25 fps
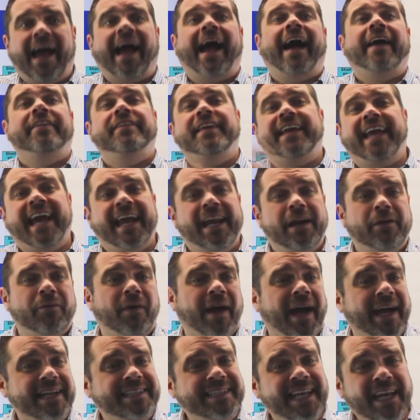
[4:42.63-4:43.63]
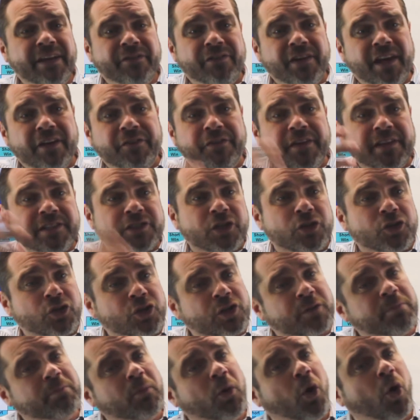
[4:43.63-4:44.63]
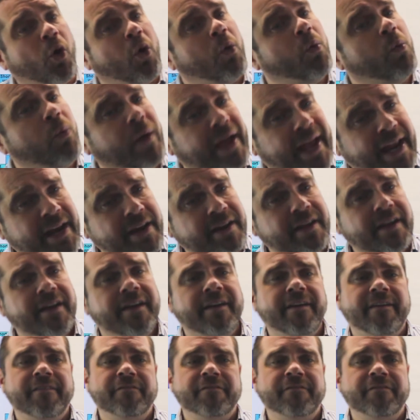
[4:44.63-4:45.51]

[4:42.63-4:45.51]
and they get it right, even if it's a small win.